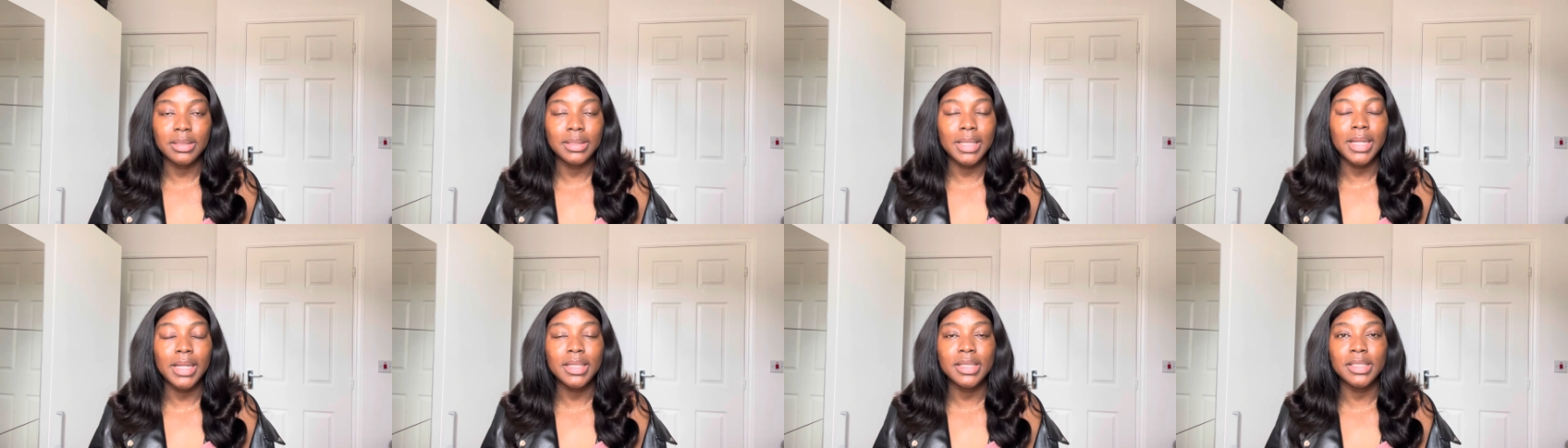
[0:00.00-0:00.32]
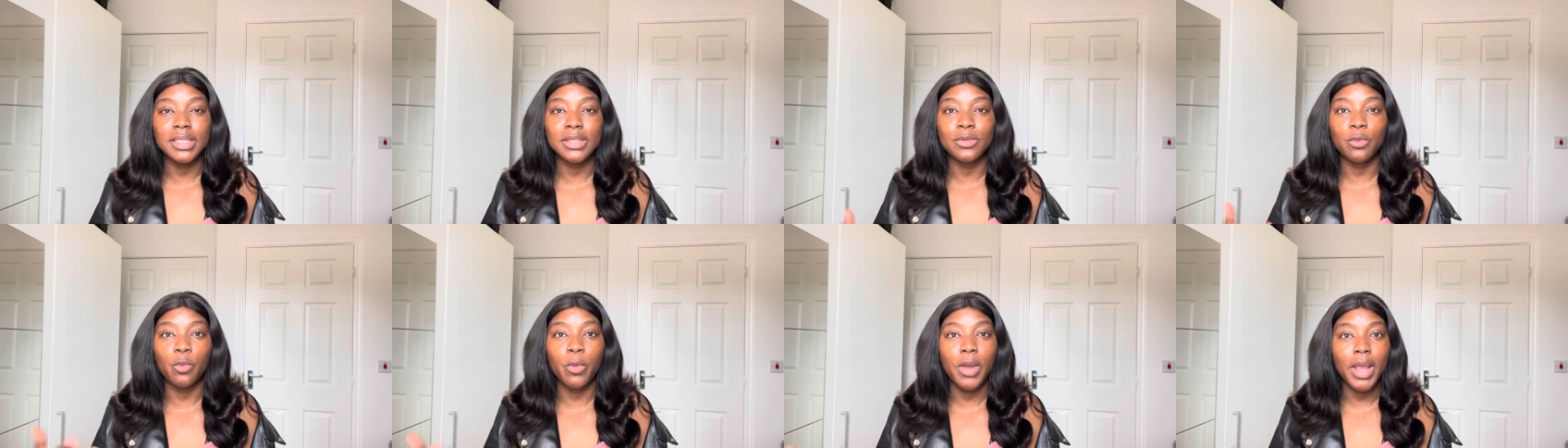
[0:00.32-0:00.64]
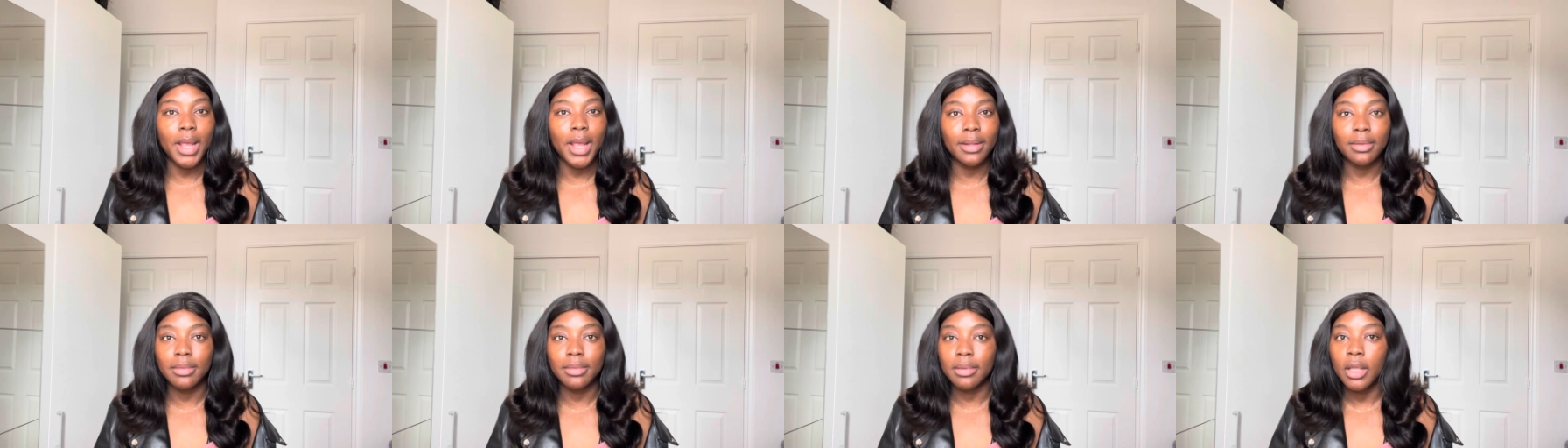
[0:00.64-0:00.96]
that is
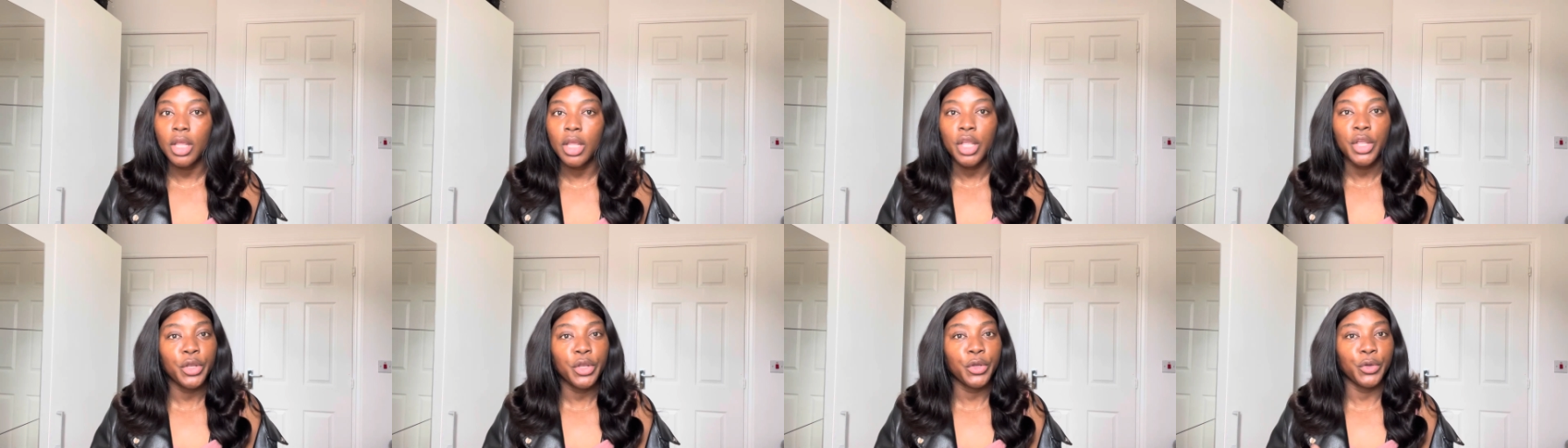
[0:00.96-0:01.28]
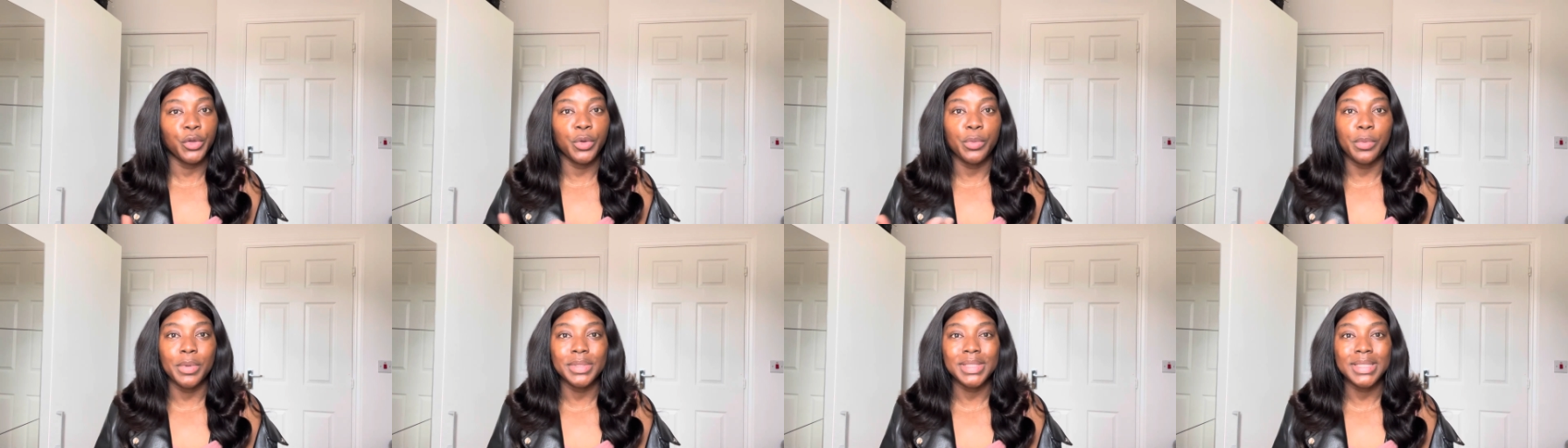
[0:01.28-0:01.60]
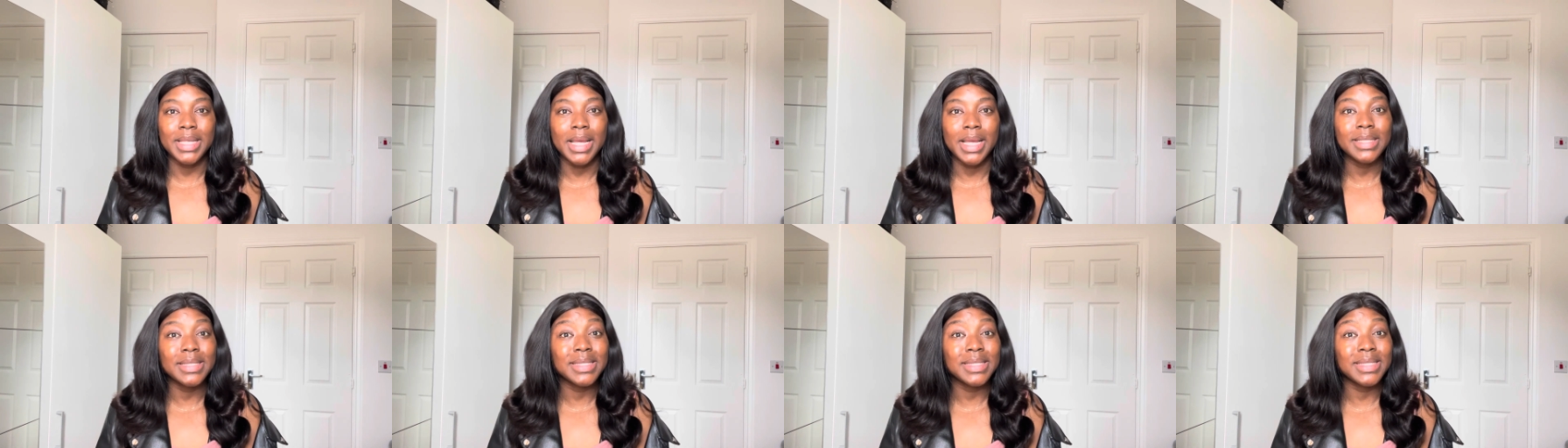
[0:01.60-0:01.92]
when you will
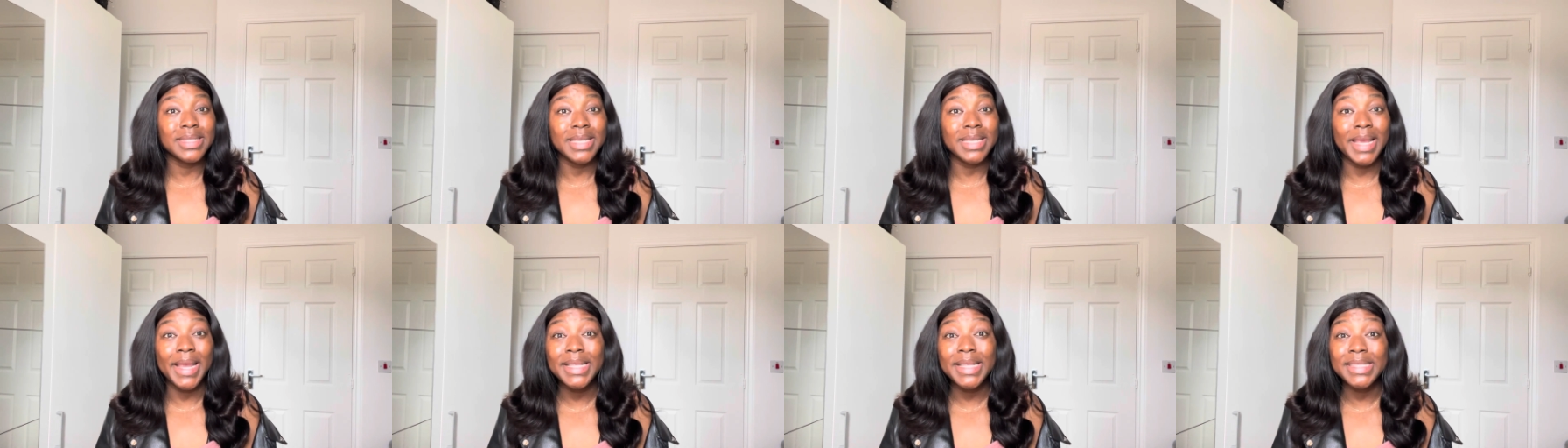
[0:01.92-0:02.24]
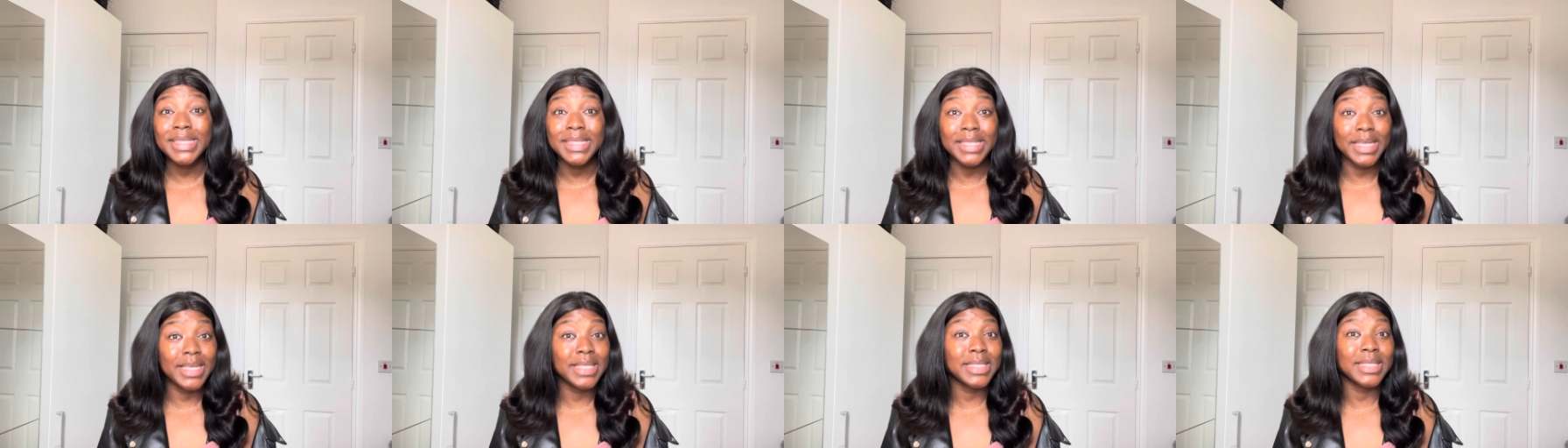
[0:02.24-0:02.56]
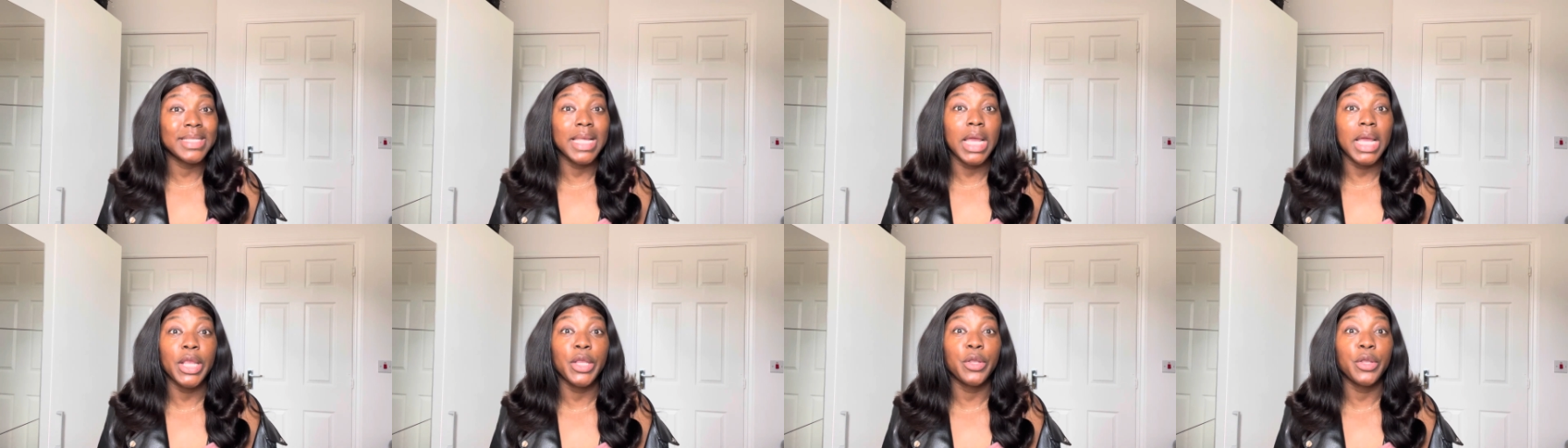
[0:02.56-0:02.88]
start saying things
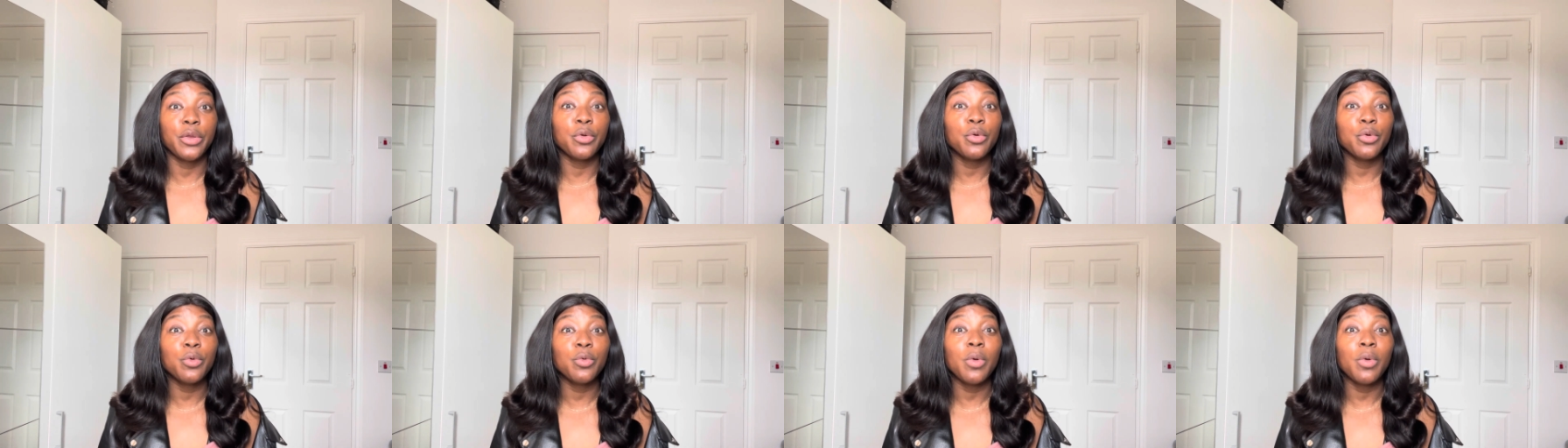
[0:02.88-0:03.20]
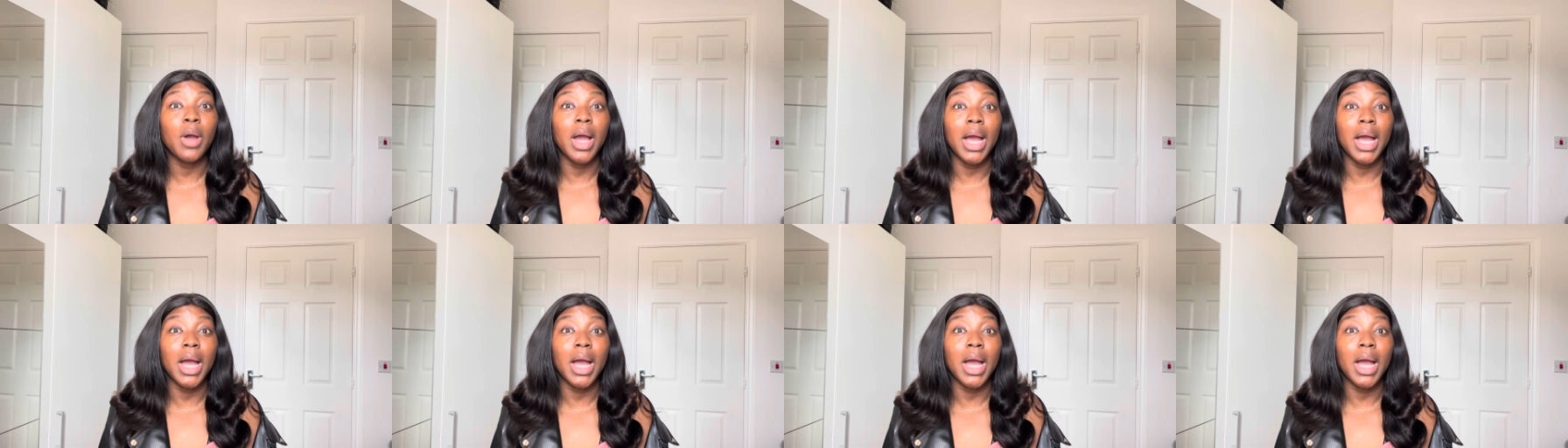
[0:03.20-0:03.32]
that you